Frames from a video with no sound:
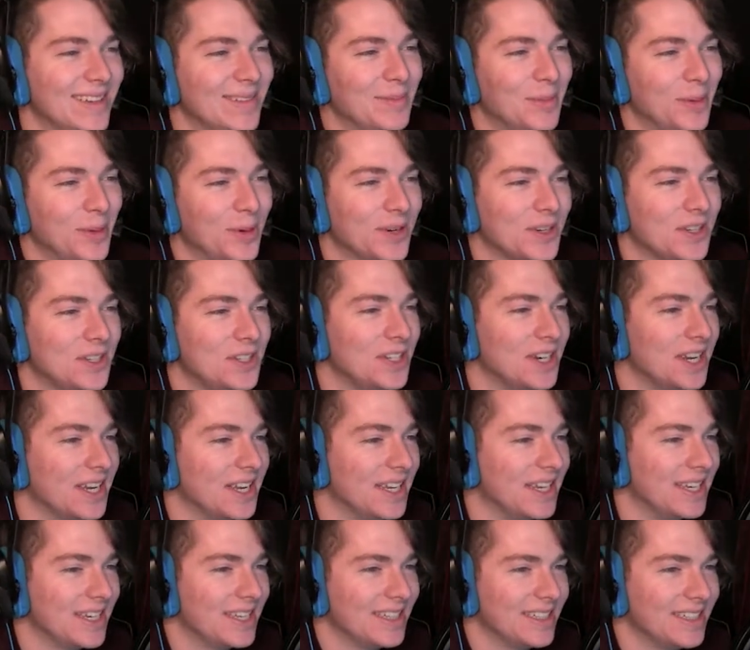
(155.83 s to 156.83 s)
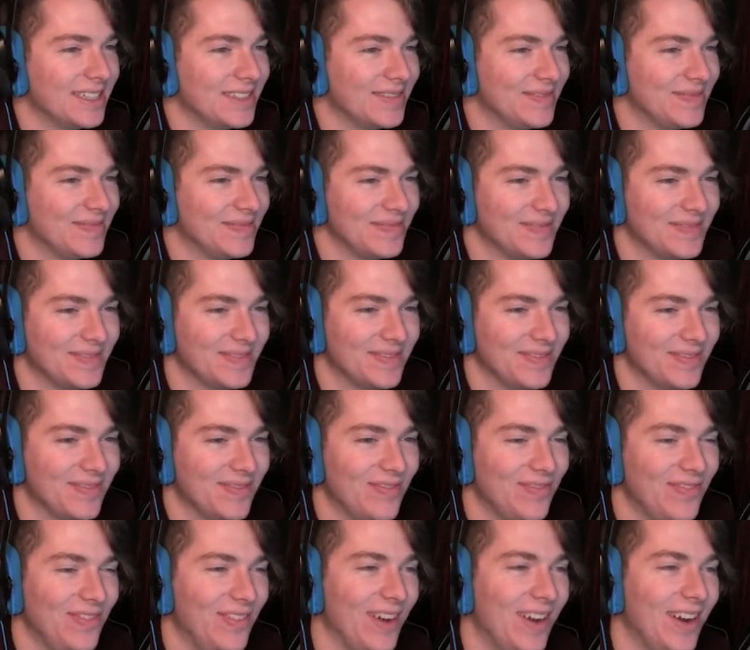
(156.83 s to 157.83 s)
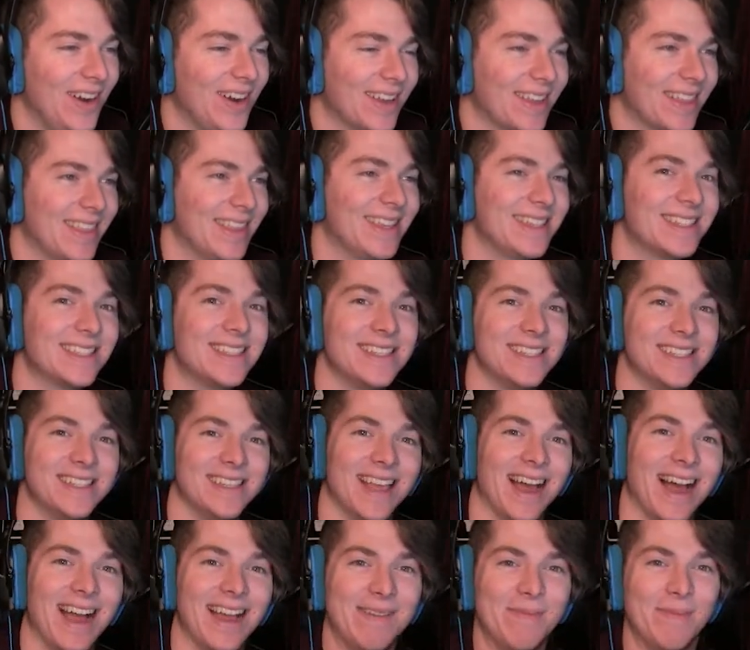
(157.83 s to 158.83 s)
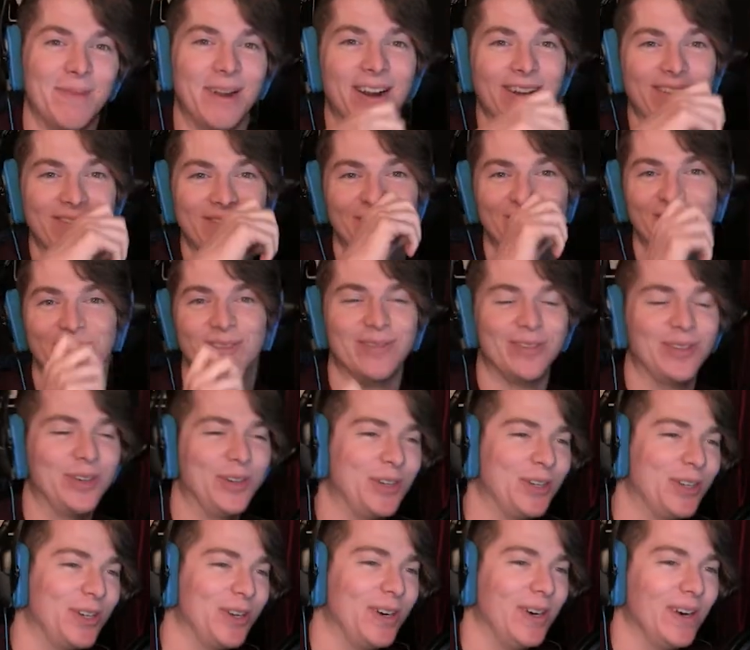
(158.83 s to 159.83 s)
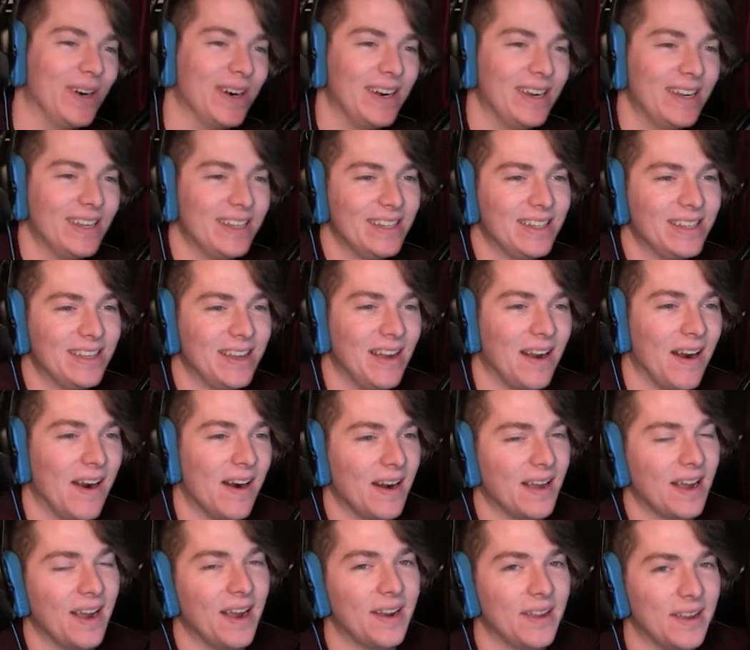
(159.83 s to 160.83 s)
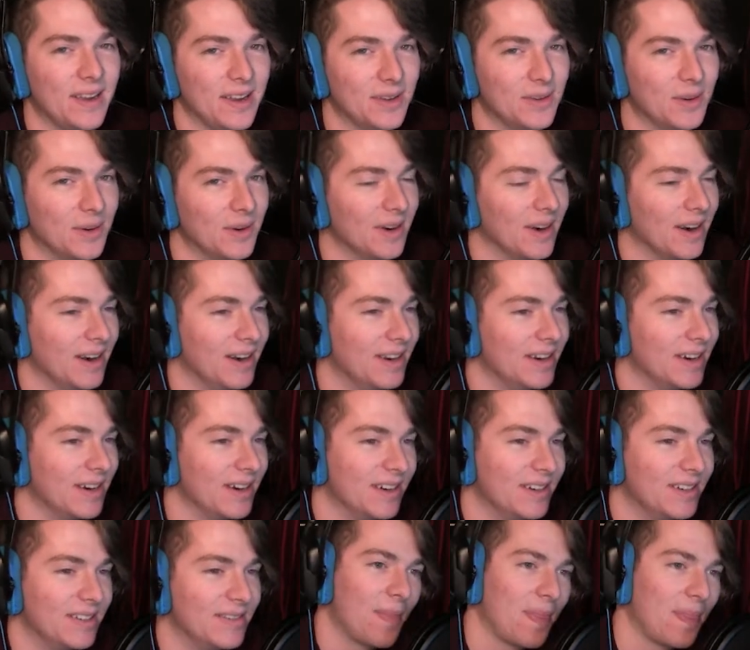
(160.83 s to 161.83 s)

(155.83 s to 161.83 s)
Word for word: Poor Jake. Fuck, this is nightmare fuel for sure. Alright, I got a good one right here.